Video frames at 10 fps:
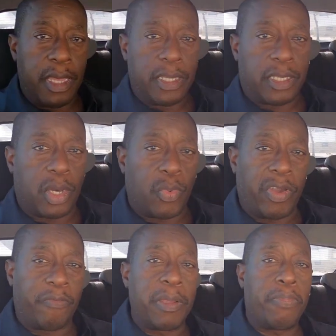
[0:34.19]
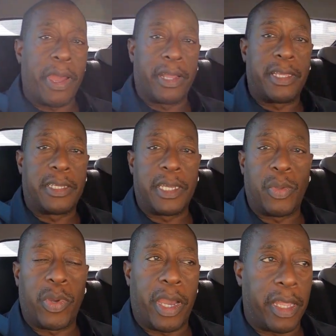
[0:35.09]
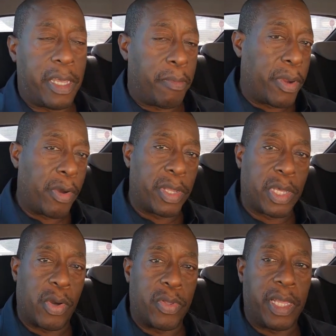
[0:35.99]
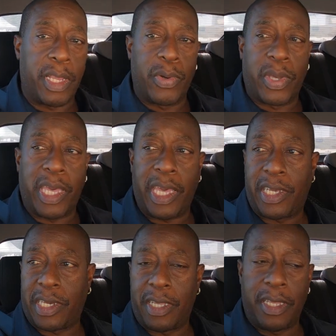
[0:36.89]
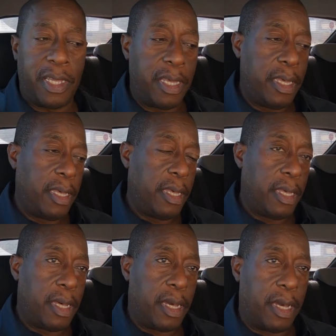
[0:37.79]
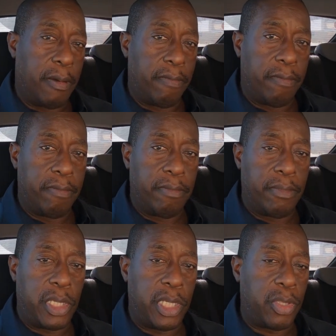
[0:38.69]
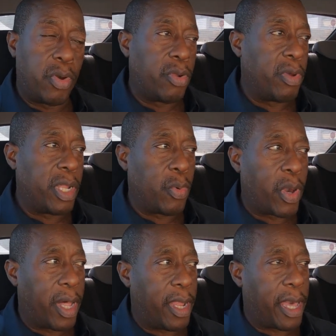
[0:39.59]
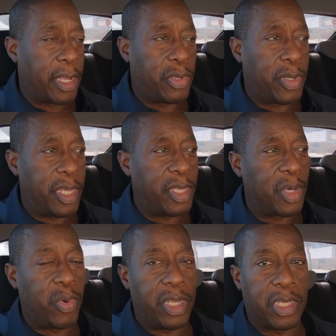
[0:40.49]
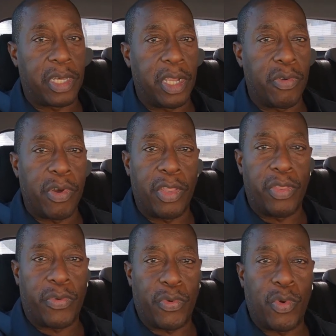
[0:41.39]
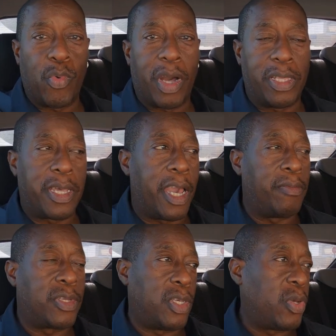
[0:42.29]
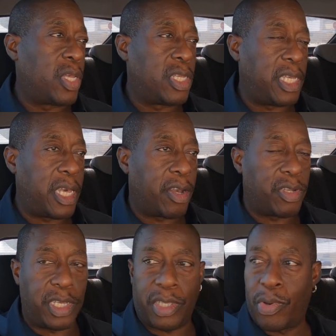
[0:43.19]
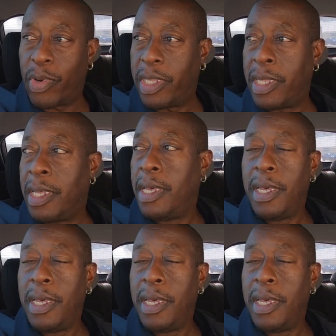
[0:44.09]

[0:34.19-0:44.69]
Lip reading: So we've been practicing. We're at a Broward County location. She's doing really well, actually. So we're just gonna run through one time so you can see how she's doing.